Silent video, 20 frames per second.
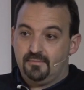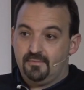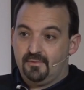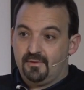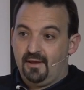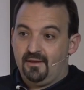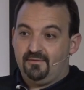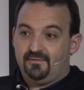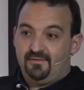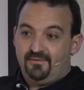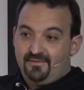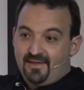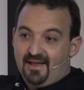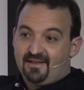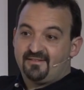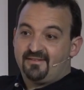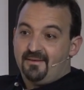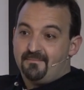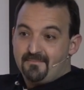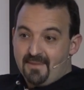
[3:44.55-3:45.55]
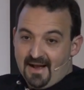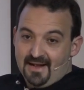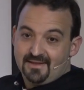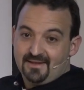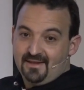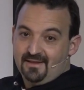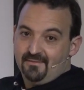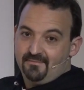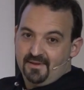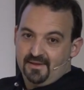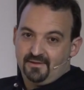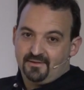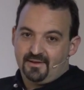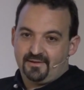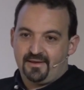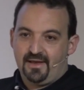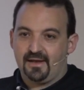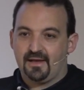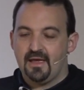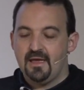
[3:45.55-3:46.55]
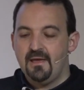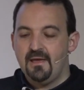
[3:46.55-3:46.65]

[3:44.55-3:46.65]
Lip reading: Okay, so that's a man-in-the-middle attack.